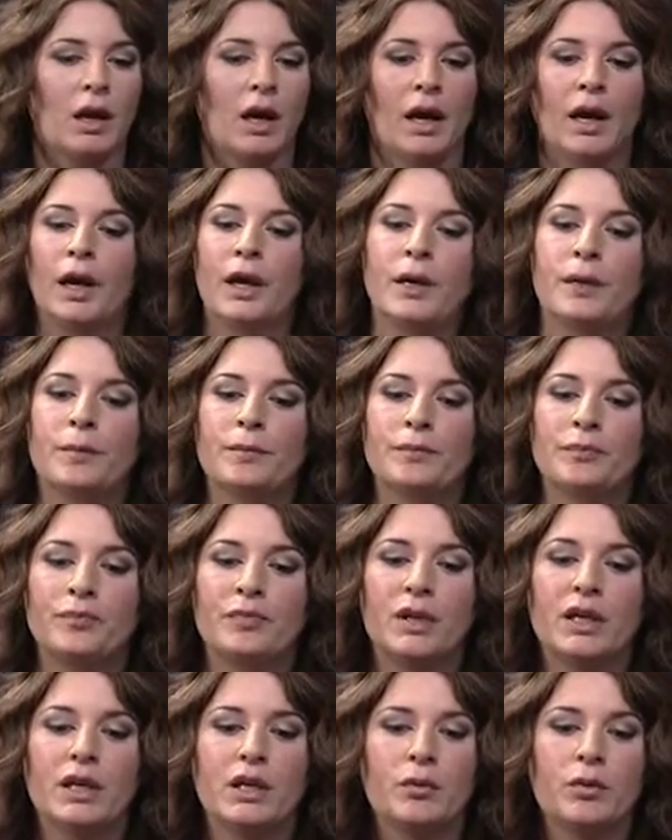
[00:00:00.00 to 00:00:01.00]

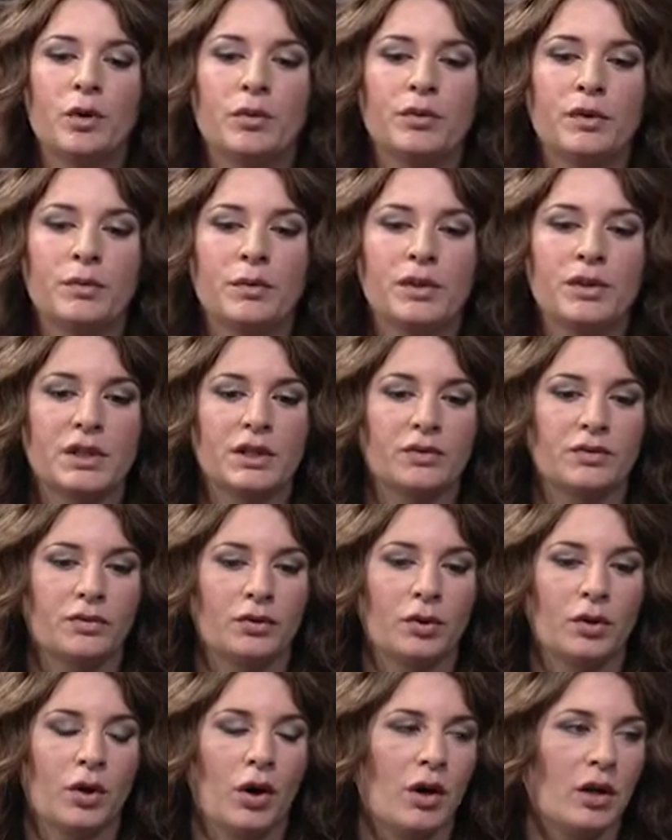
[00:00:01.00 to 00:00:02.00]
Um, he wrote the music
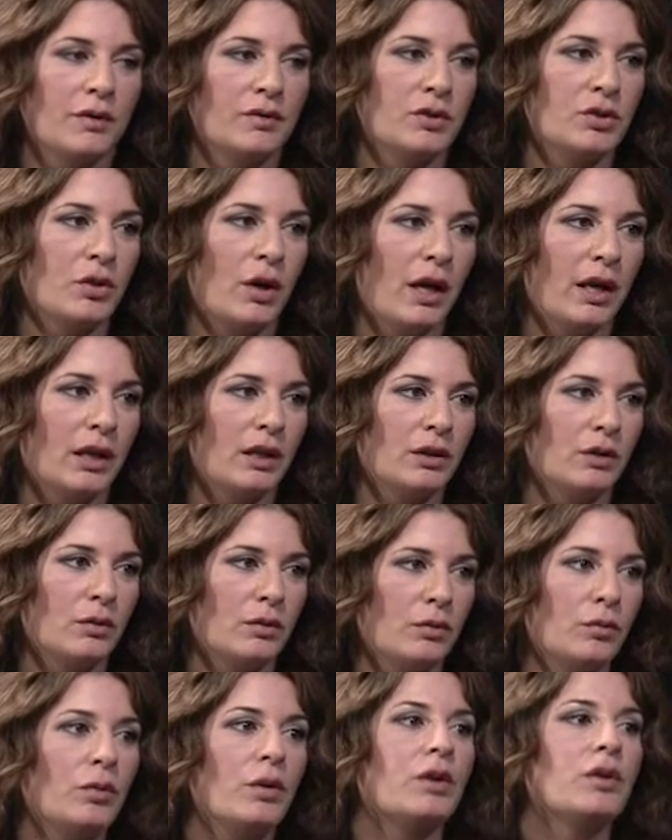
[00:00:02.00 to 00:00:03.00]
for Heart of a Dragon.
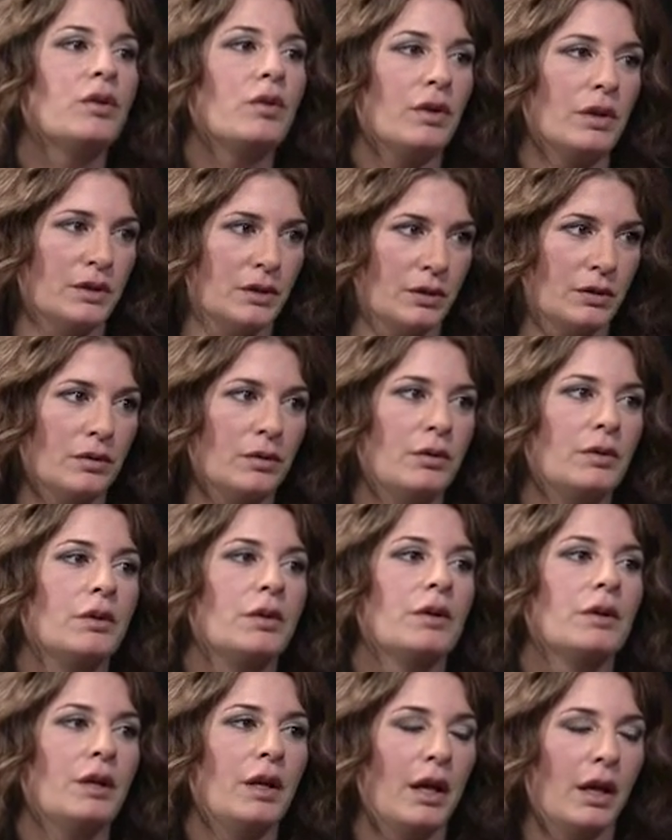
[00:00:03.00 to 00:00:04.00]
Yeah, you Chris. worked on
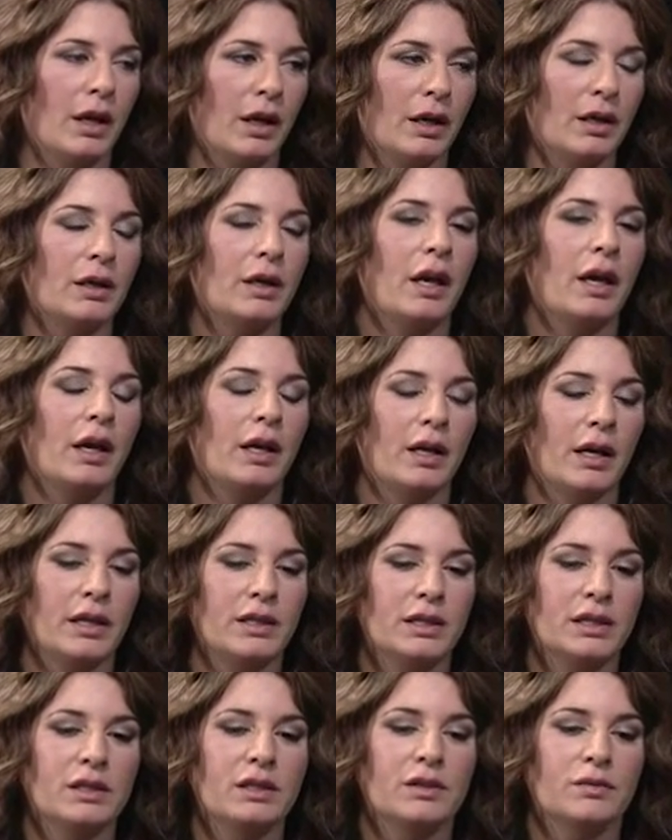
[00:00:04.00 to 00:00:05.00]
Heart of yeah, a Dragon. Yeah, and I
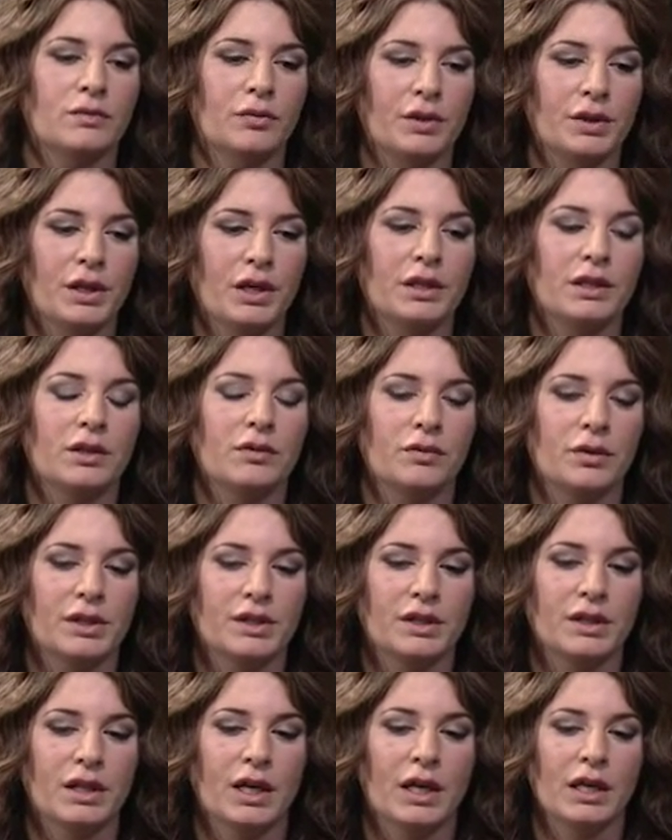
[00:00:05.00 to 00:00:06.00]
did some. I, mean, I did a
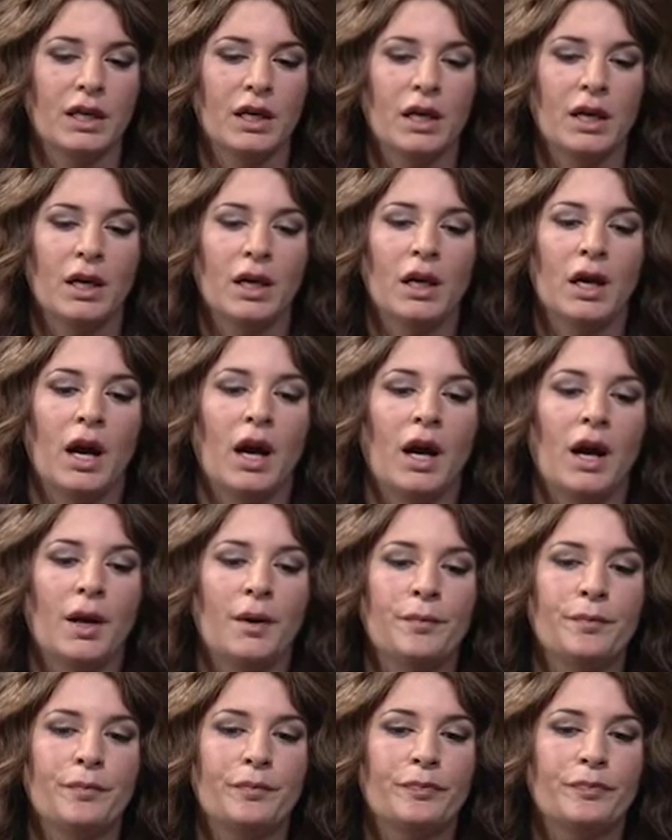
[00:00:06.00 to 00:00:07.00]
voice on that. Yeah.
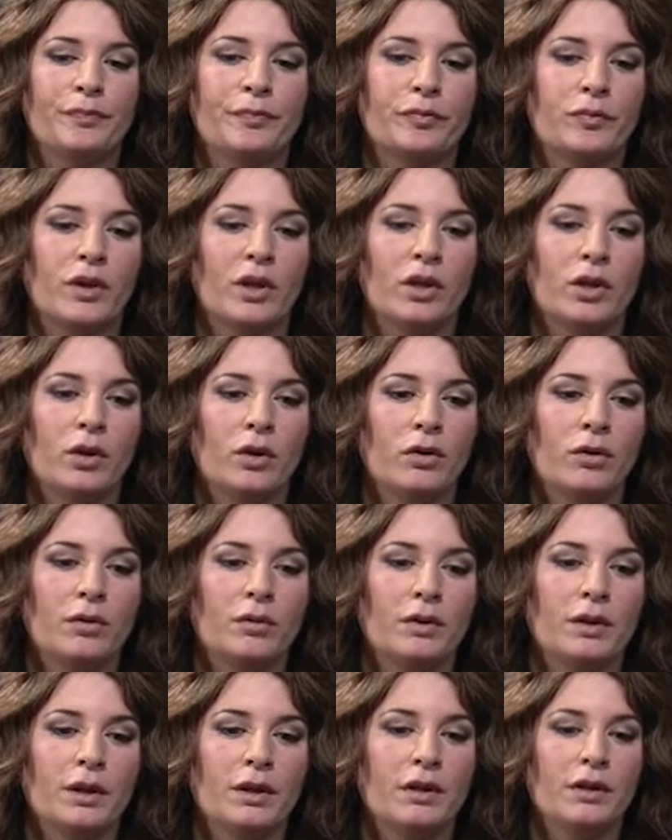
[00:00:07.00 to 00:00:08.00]
Um, you
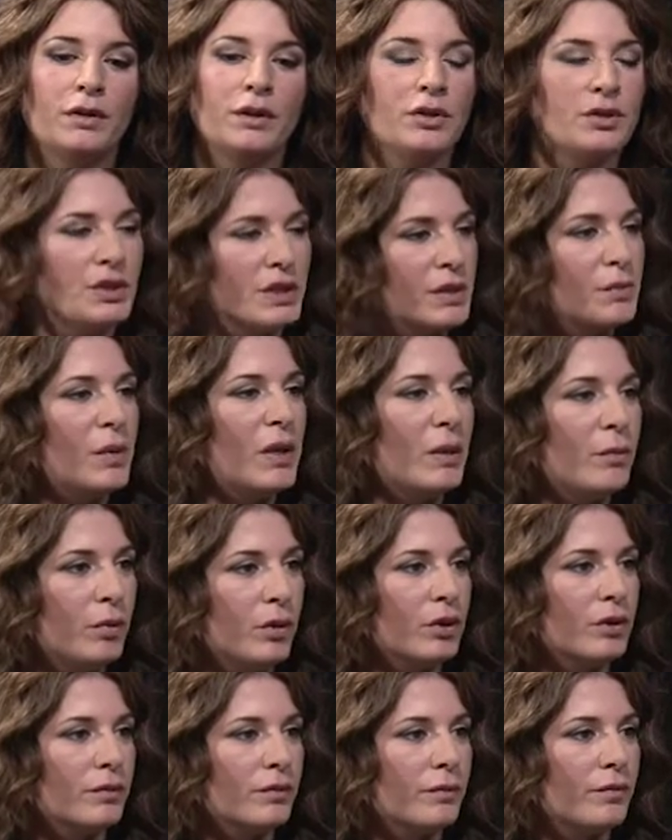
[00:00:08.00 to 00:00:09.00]
know, they're just
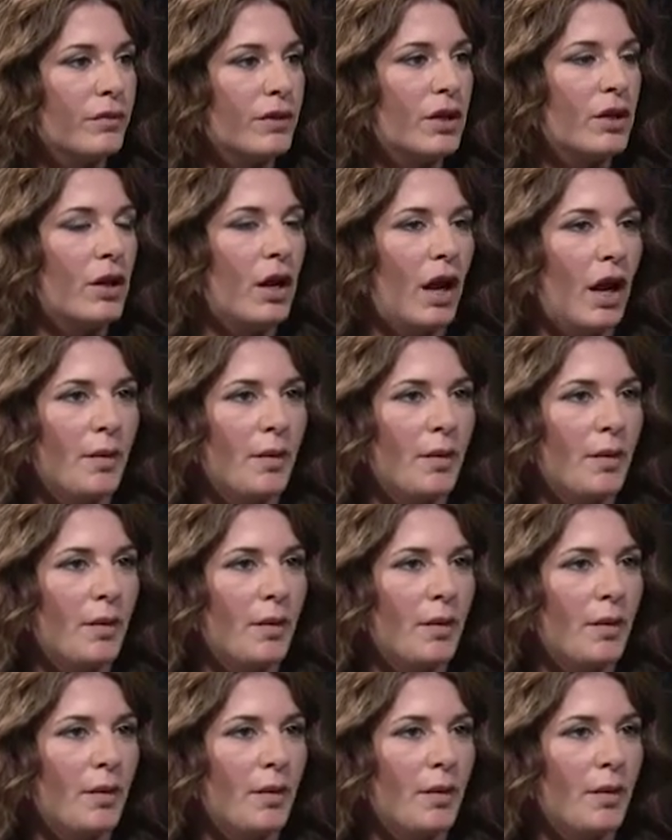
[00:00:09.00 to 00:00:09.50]
people. Mm-hmm. They're,